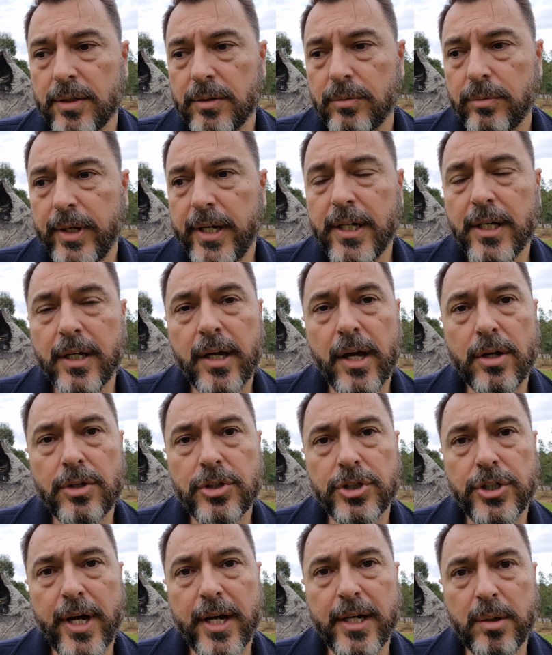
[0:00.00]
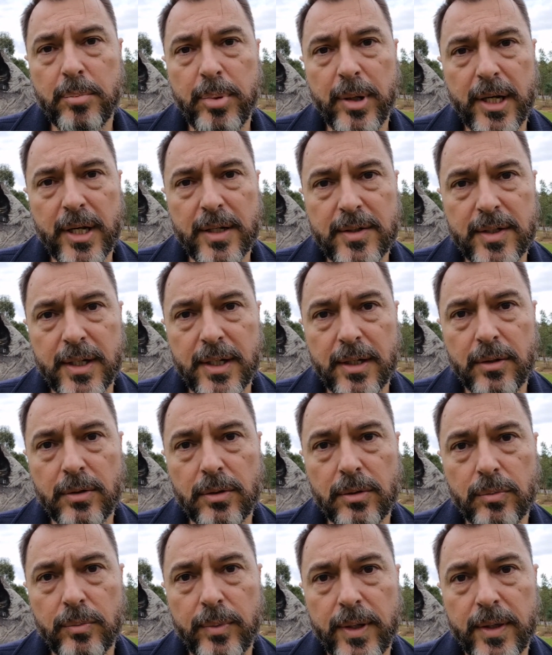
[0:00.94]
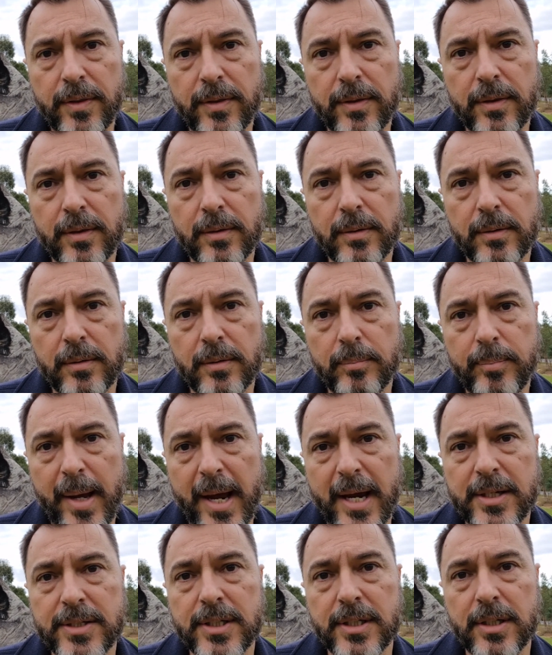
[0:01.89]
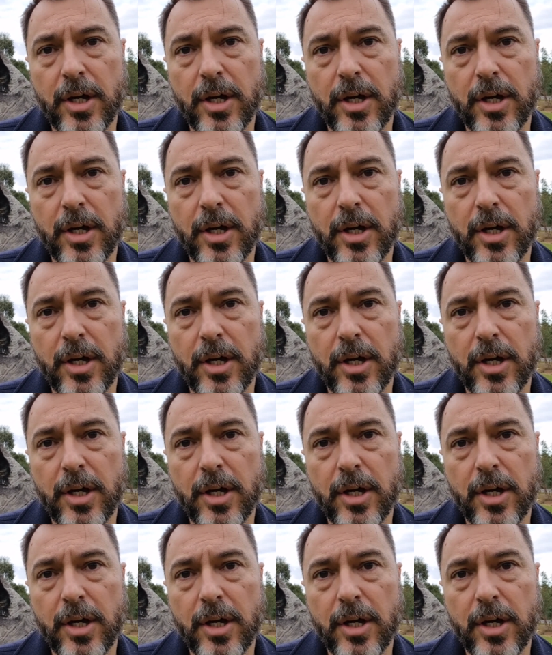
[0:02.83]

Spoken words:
renegotiate a better deal with banks and the